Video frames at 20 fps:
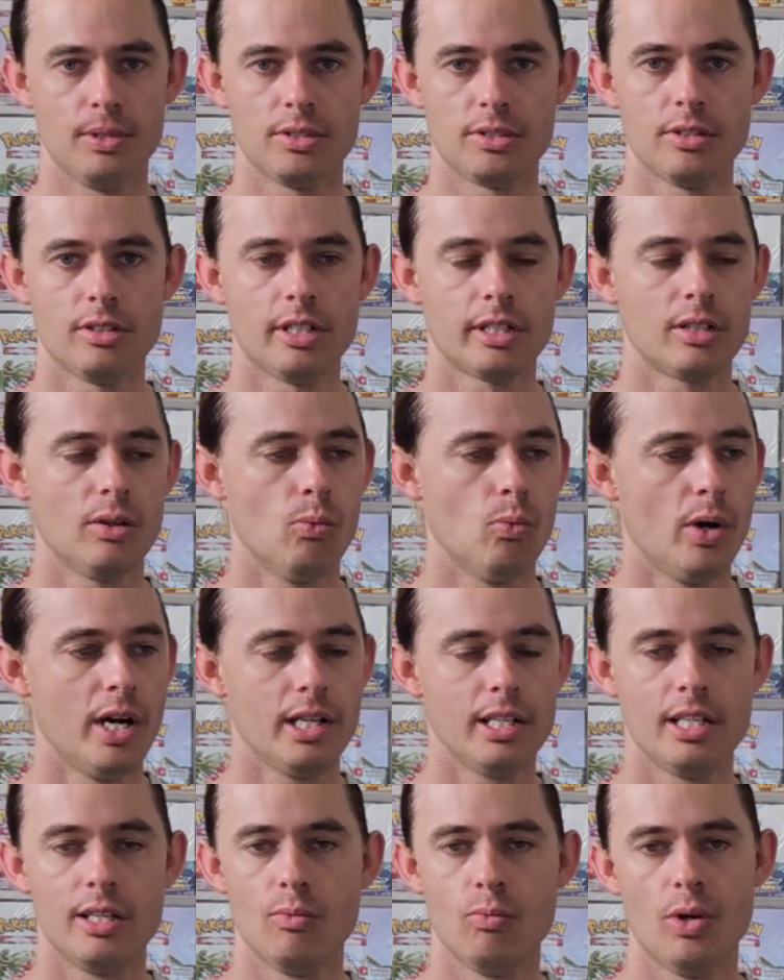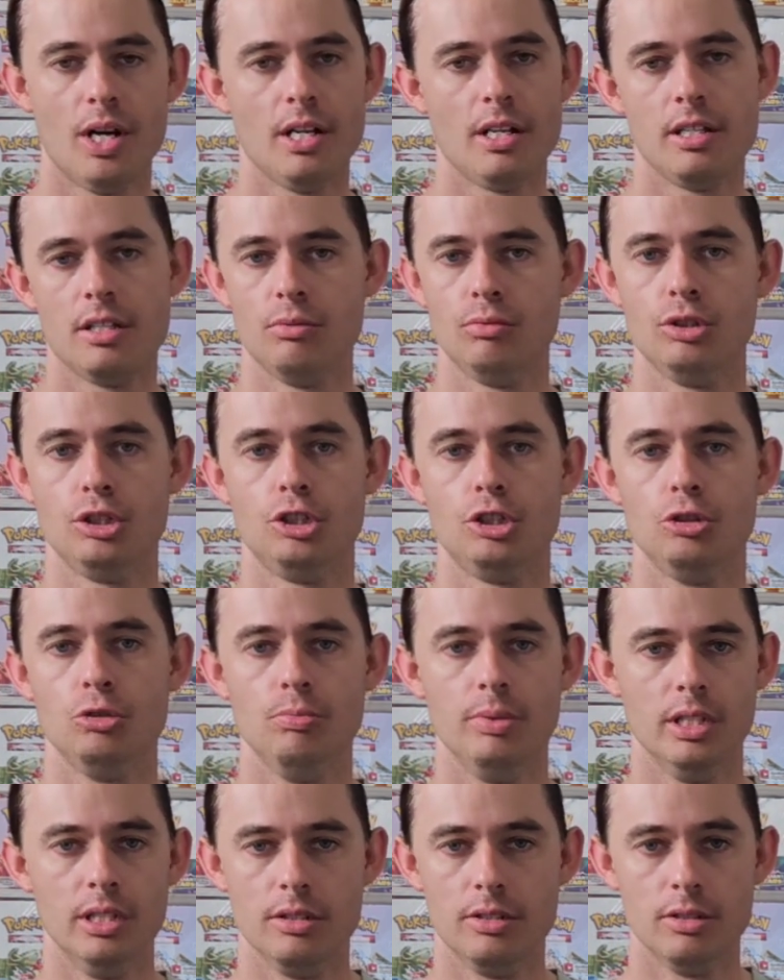It's not like a one-hit wonder that was
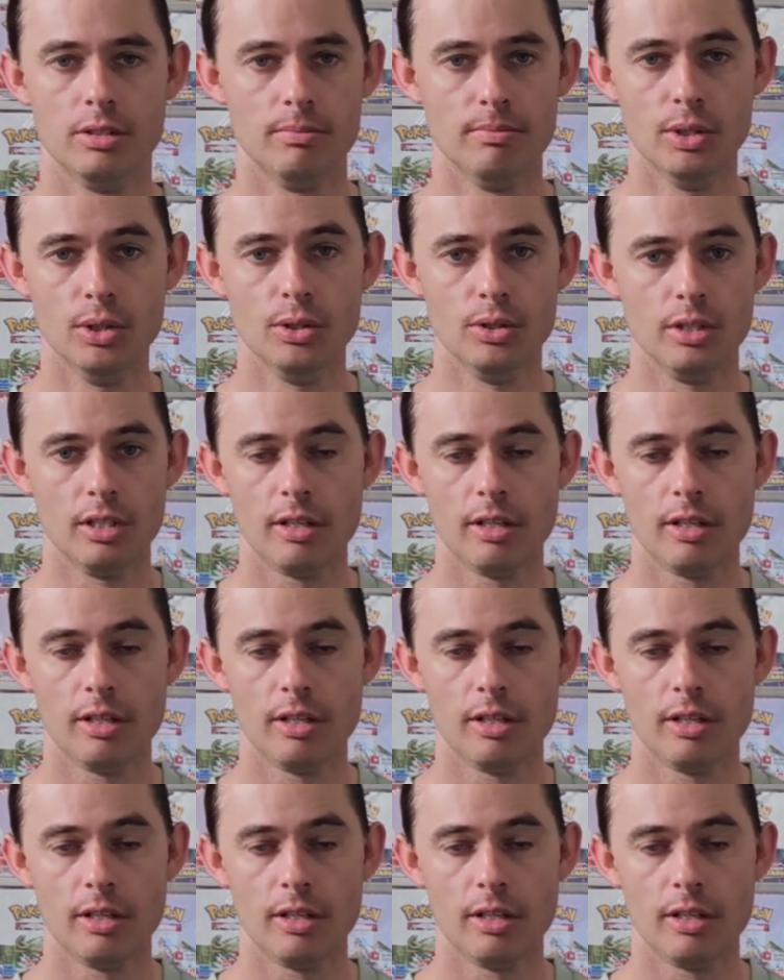shill-bitted to the moon.